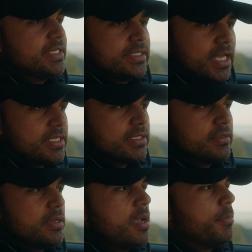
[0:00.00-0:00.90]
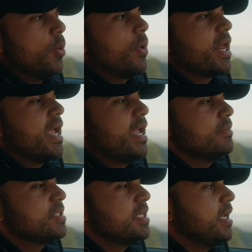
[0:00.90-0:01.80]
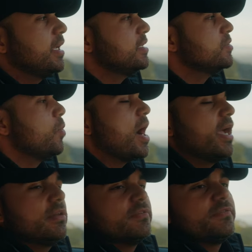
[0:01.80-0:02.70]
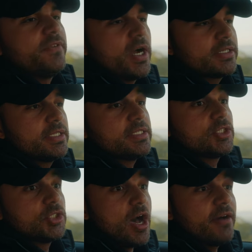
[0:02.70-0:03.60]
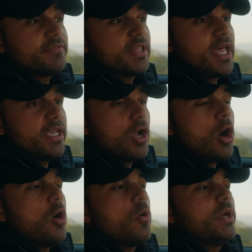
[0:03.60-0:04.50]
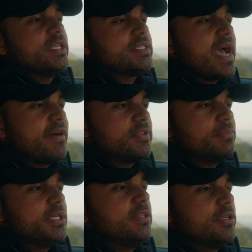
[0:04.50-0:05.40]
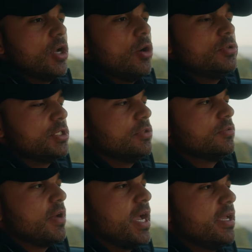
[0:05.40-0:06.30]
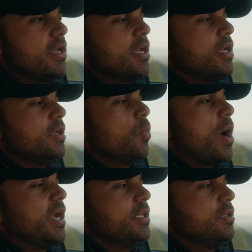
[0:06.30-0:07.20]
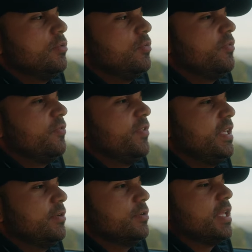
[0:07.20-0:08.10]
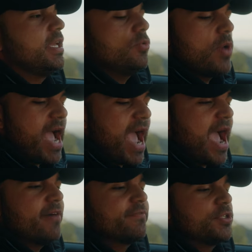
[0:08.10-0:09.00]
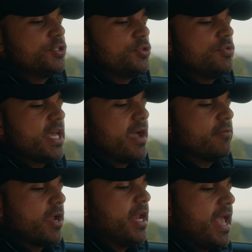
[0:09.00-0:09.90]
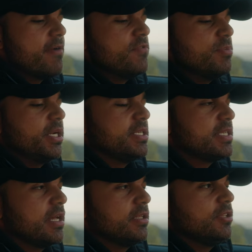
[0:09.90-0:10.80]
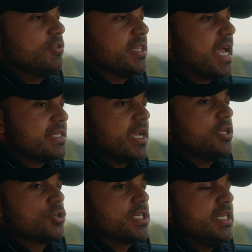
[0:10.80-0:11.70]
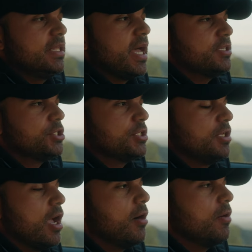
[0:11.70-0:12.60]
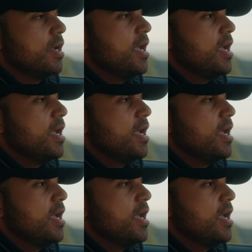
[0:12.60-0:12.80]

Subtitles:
it doesn't, but what I am saying is, why the fuck does soft light always have to be the go-to, right? Why do you feel that you have to do that, right? Everybody's telling you that that's how your key light should go.